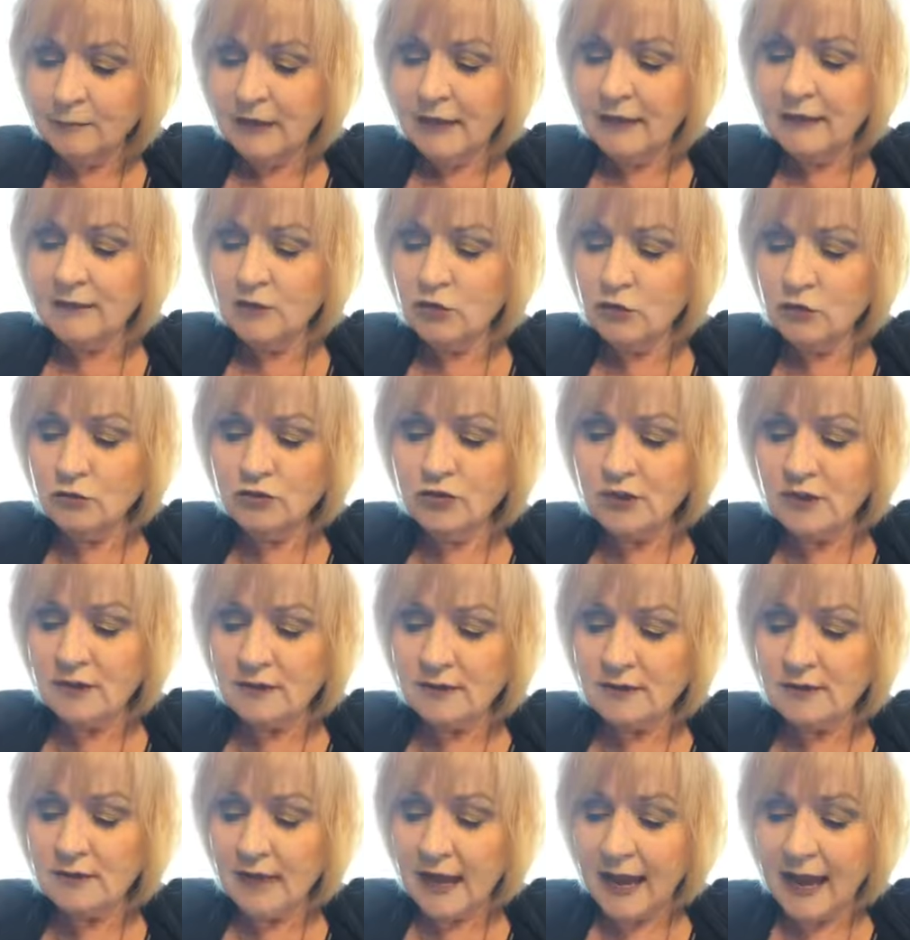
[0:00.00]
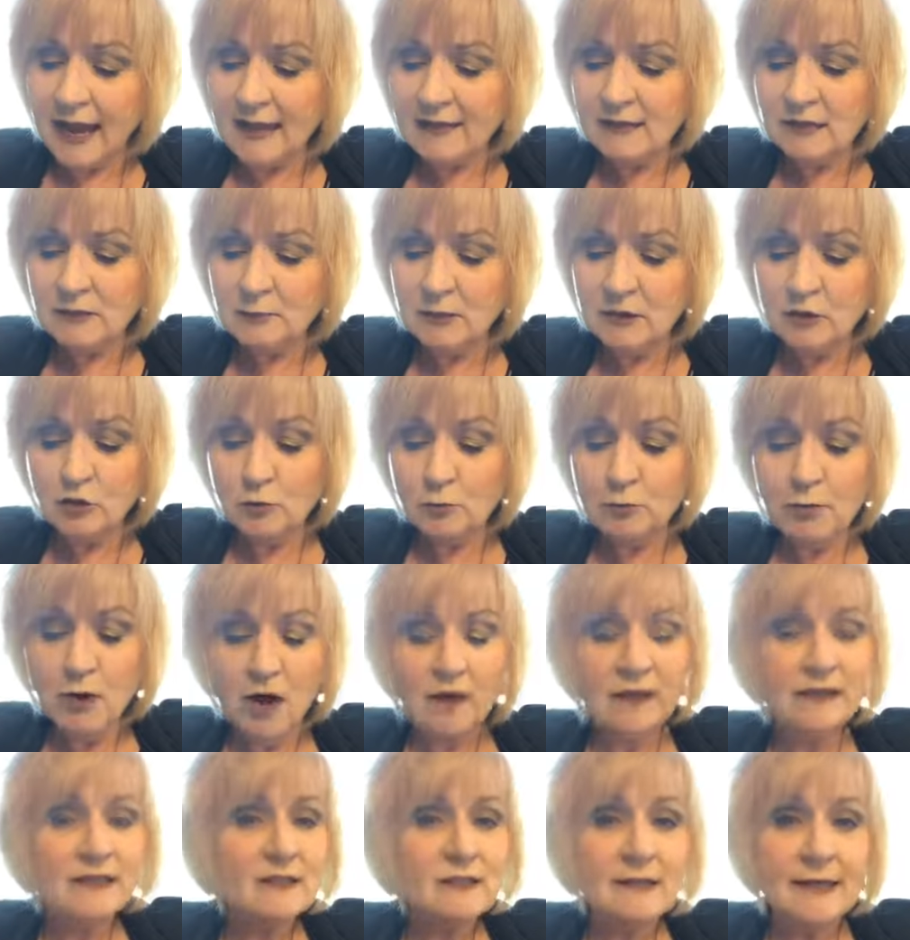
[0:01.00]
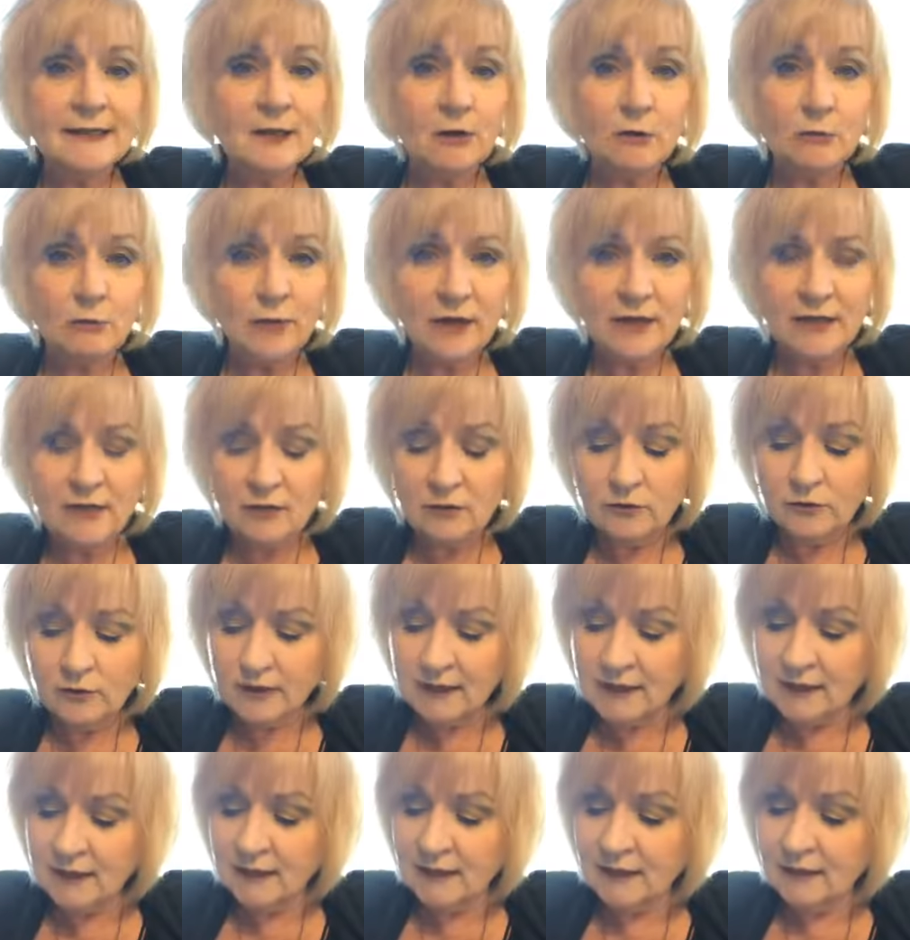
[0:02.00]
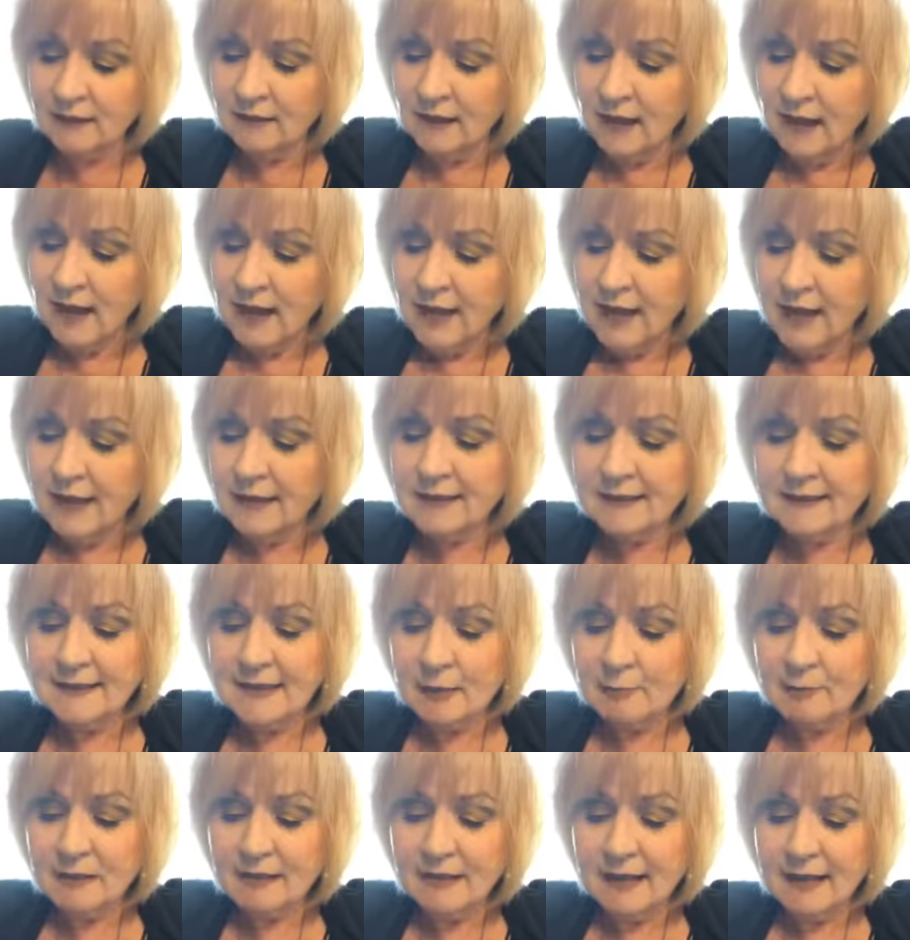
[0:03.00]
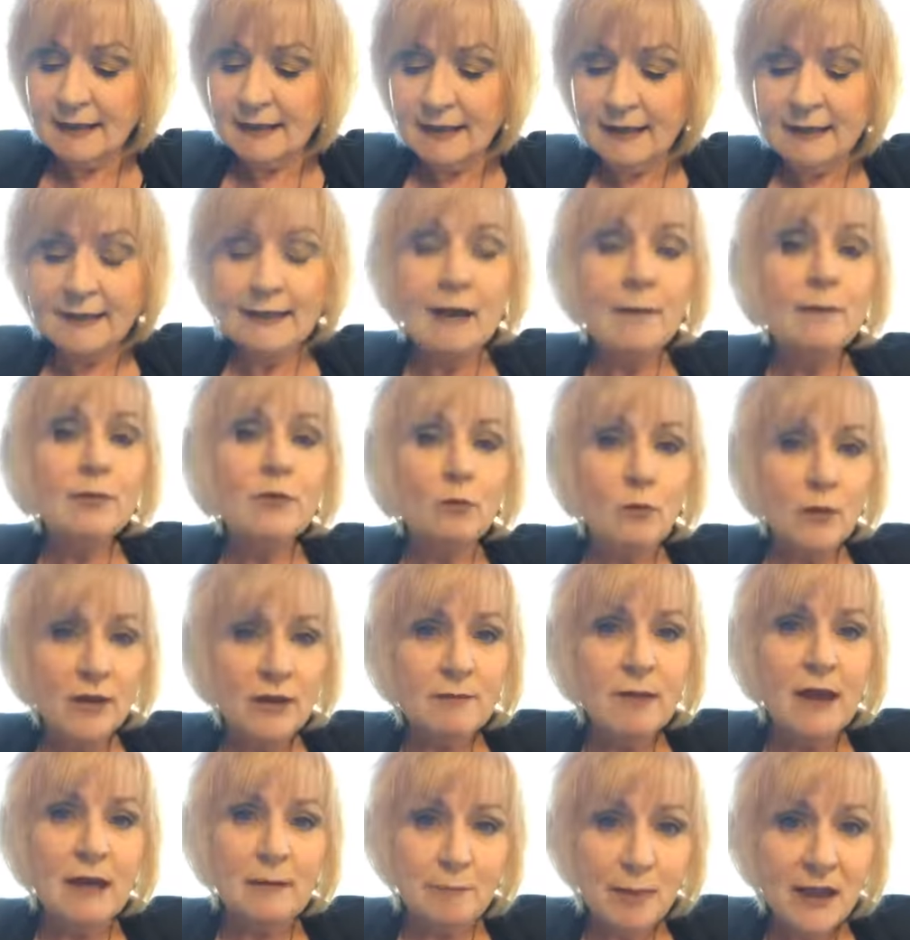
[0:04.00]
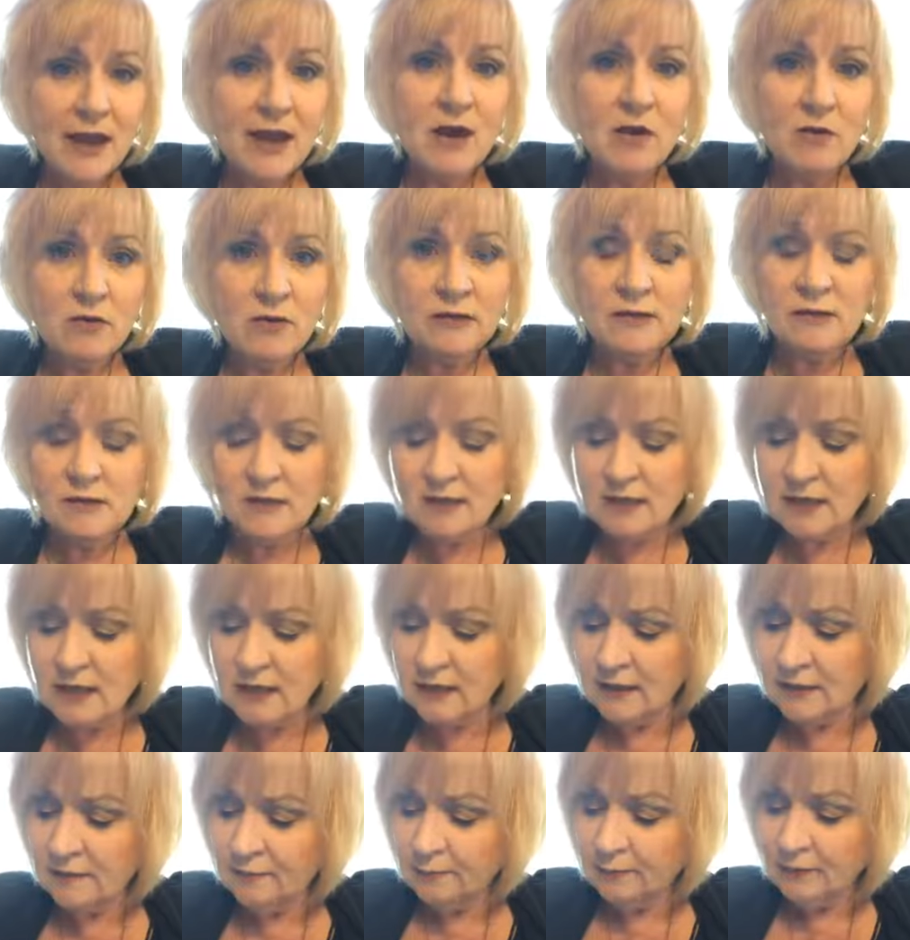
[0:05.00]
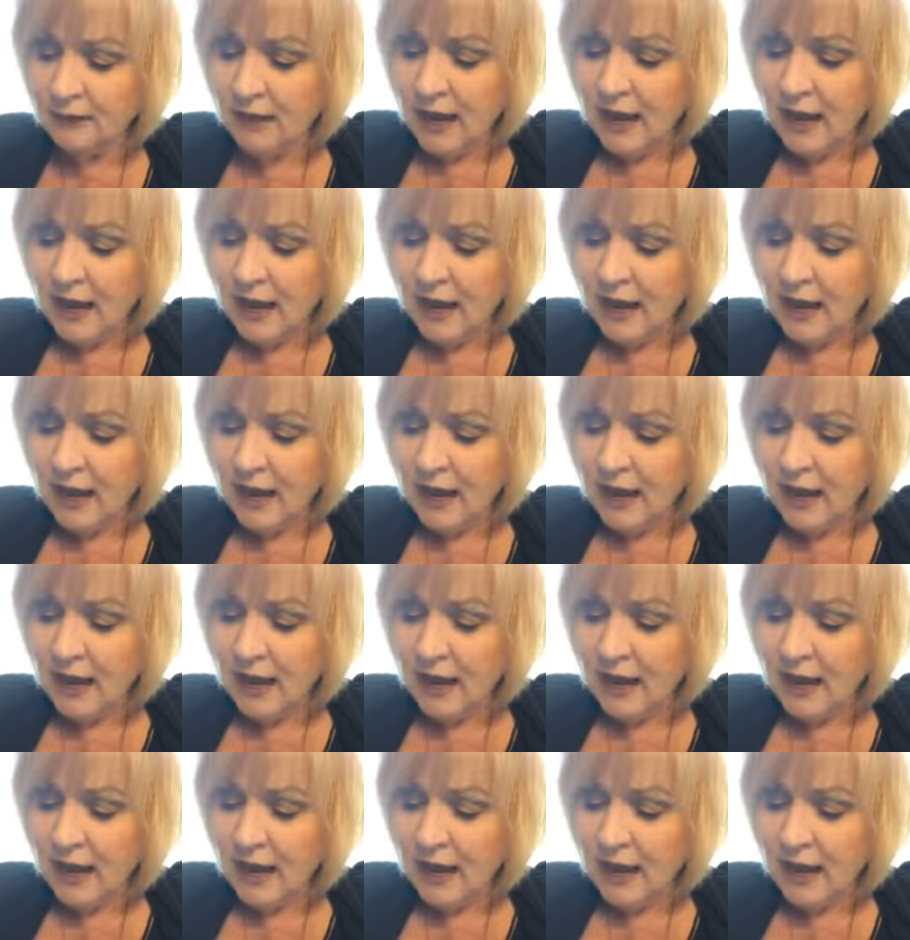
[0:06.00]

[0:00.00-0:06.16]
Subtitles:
Can you just ask me to parties like a regular kid? Accept me like I am the way my parents did?